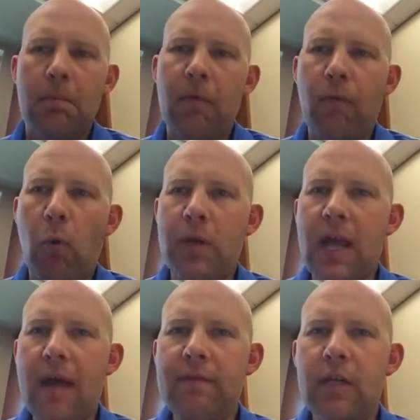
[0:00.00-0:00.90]
Before we
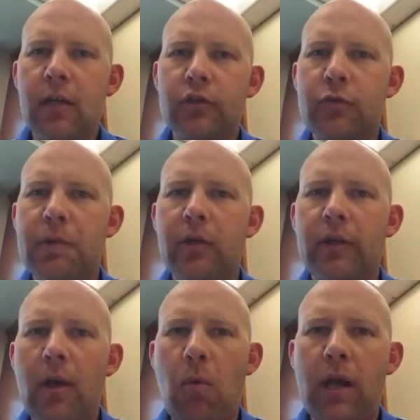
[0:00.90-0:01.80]
dive into
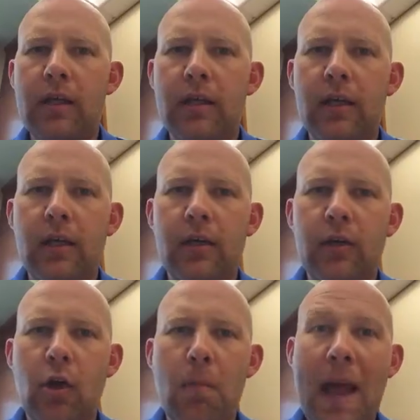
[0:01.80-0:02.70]
eligibility, I wanted
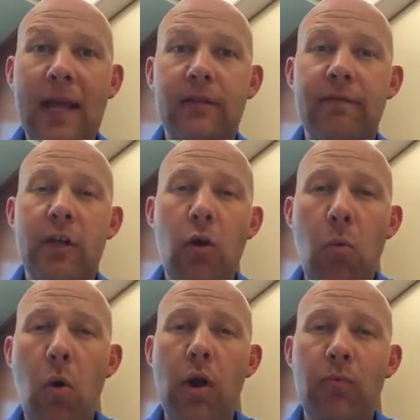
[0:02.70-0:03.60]
to go back to video
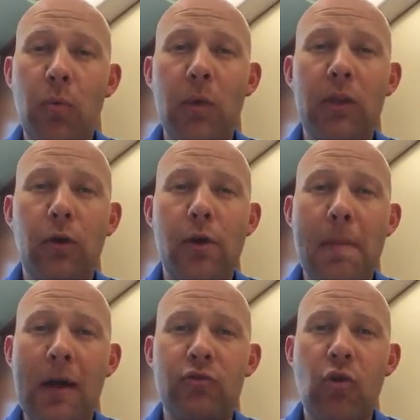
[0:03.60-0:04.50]
1 when we learned
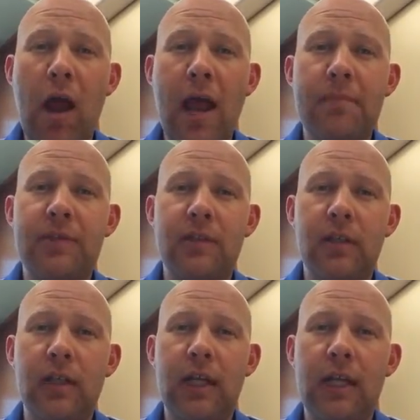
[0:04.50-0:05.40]
about tribes
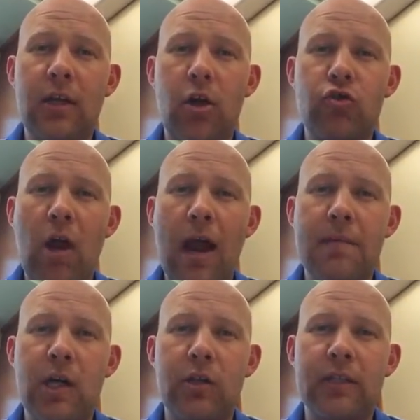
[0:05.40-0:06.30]
and getting our
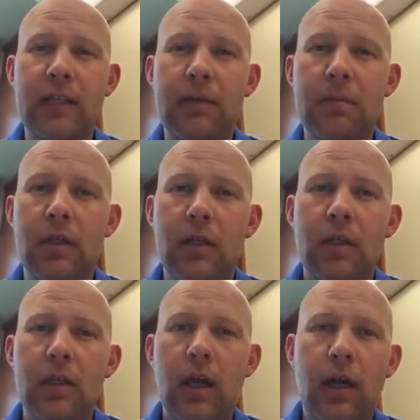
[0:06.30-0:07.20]
tribe and our team
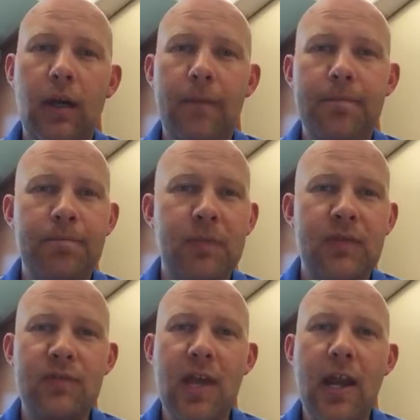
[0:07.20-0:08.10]

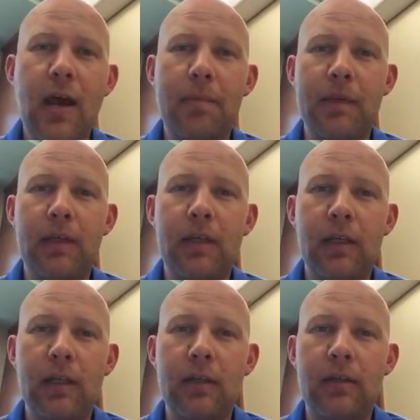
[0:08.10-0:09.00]
set up
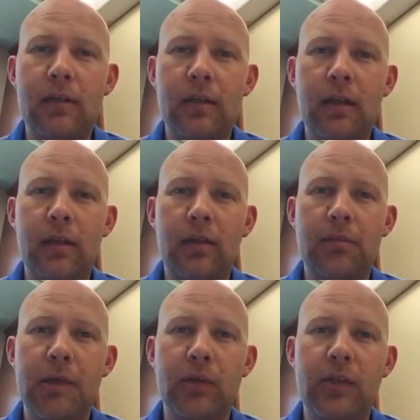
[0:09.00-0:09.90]

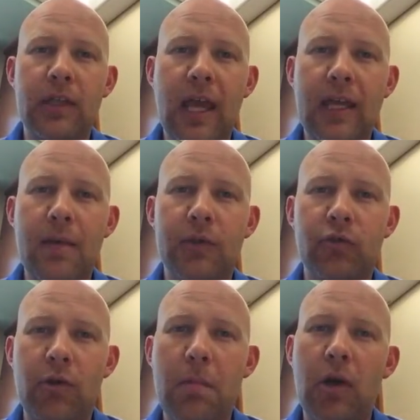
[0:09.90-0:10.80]
and building that
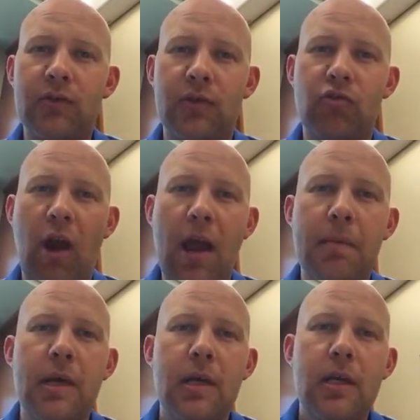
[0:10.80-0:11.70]
chemistry amongst the tribe.